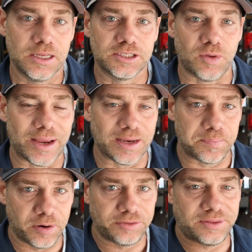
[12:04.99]
So I can
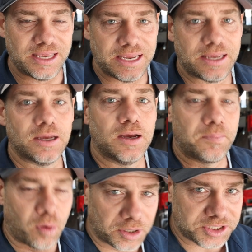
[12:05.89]
put the
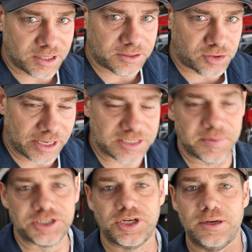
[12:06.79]
Porsche
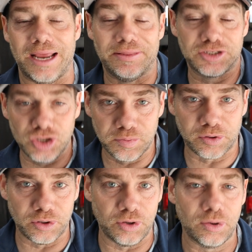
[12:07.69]
transmission and the
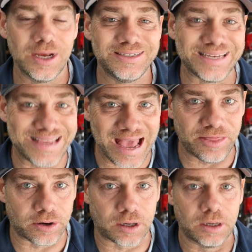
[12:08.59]
Subaru
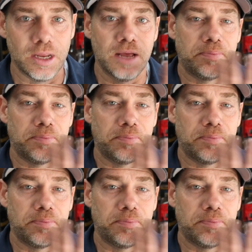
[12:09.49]
together,